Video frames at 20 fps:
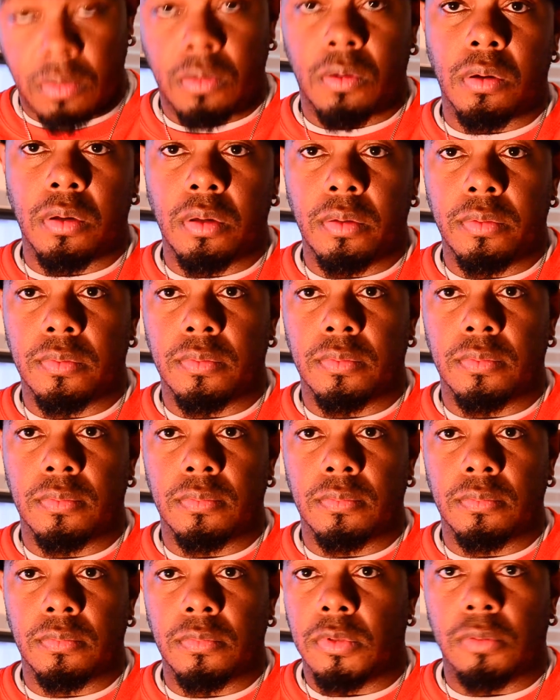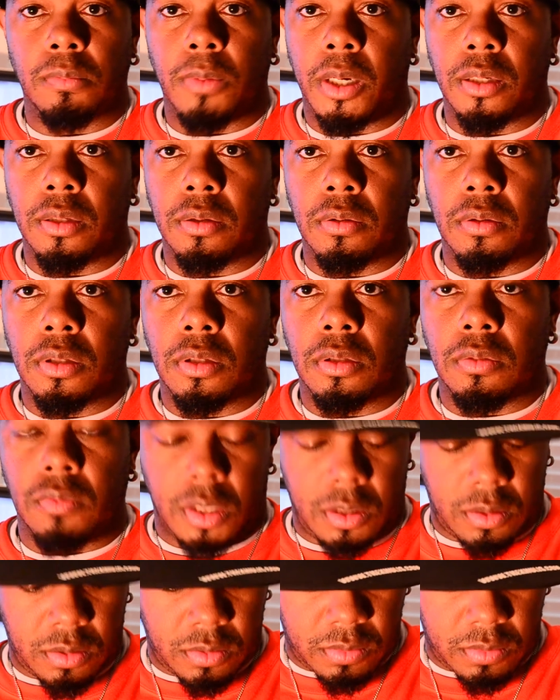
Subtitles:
or you might know anyway,